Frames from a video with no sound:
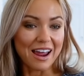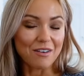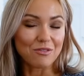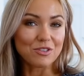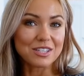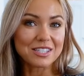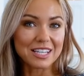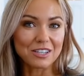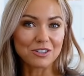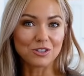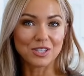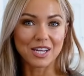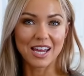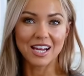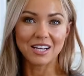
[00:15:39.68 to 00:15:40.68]
every single
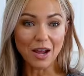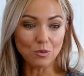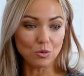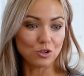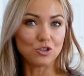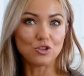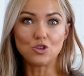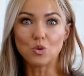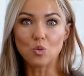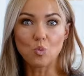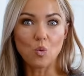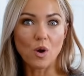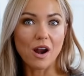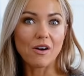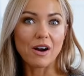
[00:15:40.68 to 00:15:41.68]
day, I wouldn't know
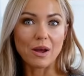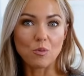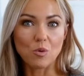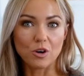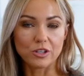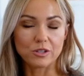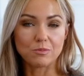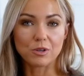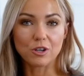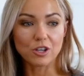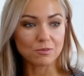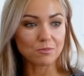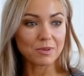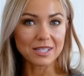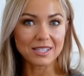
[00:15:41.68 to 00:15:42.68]
where I was,
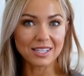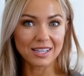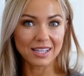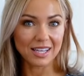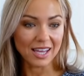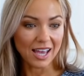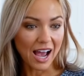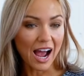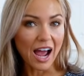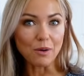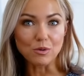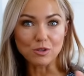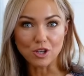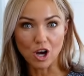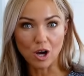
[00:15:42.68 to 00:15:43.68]
because basically I
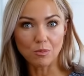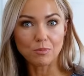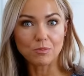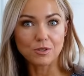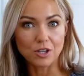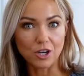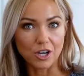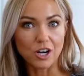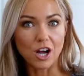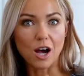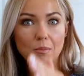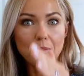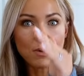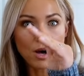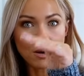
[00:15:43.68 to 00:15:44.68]
was up, down,
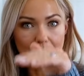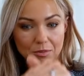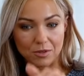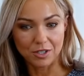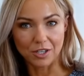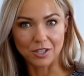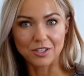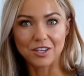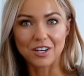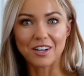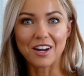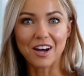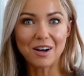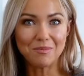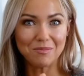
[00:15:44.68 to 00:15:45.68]
up, up, down, down,
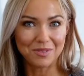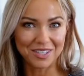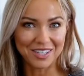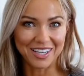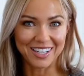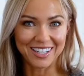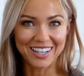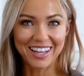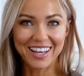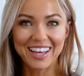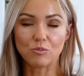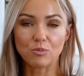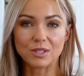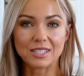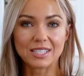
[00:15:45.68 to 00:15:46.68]
up, down.
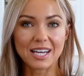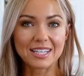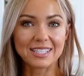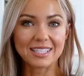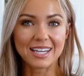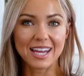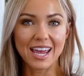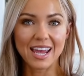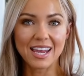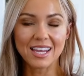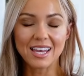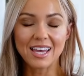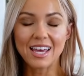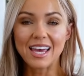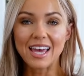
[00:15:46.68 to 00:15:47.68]
But day to
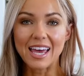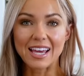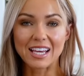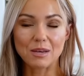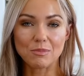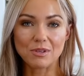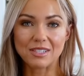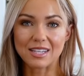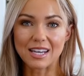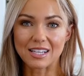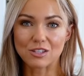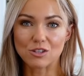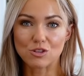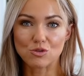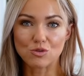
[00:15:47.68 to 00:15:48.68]
day, it can be
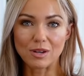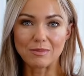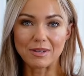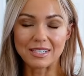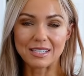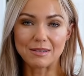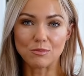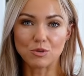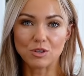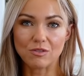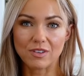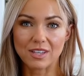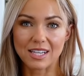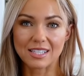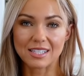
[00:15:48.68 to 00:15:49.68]
extremely
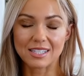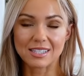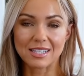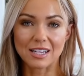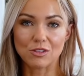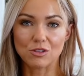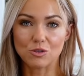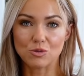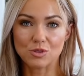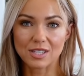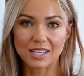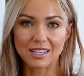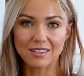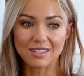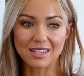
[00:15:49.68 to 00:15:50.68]
demotivating to stand on those
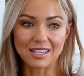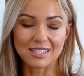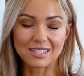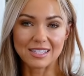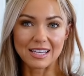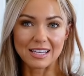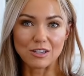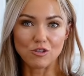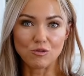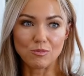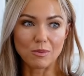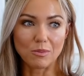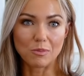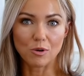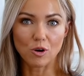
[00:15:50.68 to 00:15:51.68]
scales and see you've
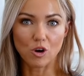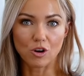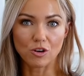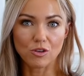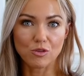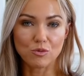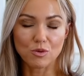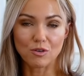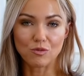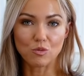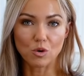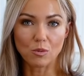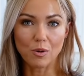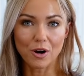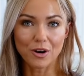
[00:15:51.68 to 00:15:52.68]
maybe put on 3 or
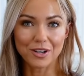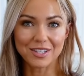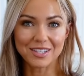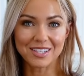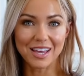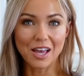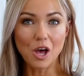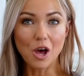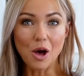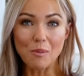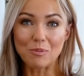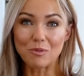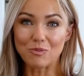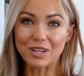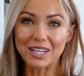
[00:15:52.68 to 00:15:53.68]
4 pounds,
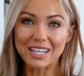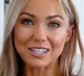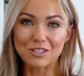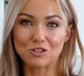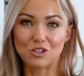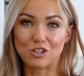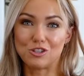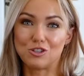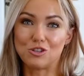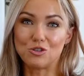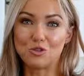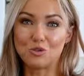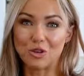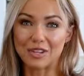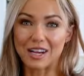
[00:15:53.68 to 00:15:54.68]
but really it's just
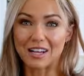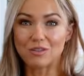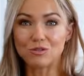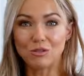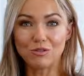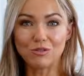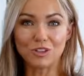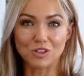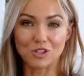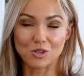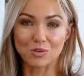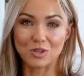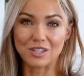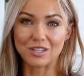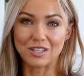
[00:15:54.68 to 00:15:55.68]
your natural
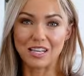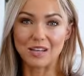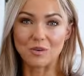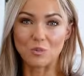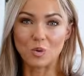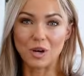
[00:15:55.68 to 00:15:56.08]
fluctuation in